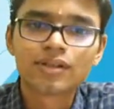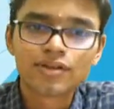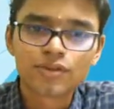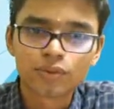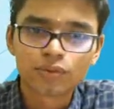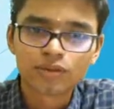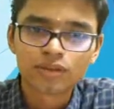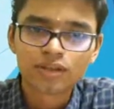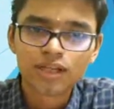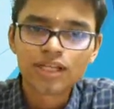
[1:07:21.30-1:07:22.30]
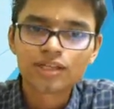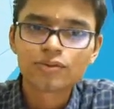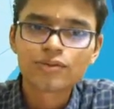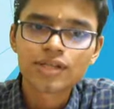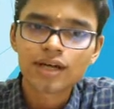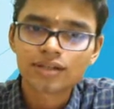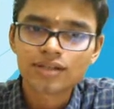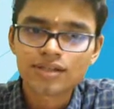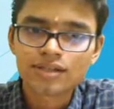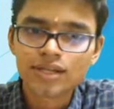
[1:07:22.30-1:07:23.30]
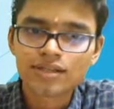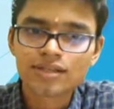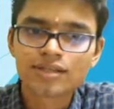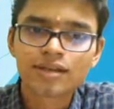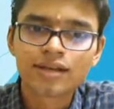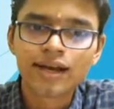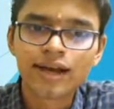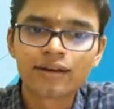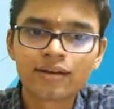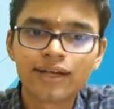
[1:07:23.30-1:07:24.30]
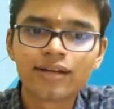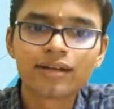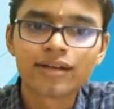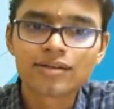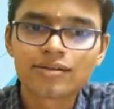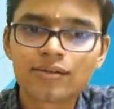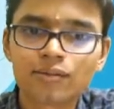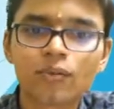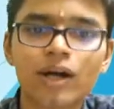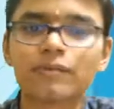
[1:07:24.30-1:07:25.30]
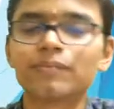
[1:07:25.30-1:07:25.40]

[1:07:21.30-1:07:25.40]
So 3 2s are 6 and remainder is 1.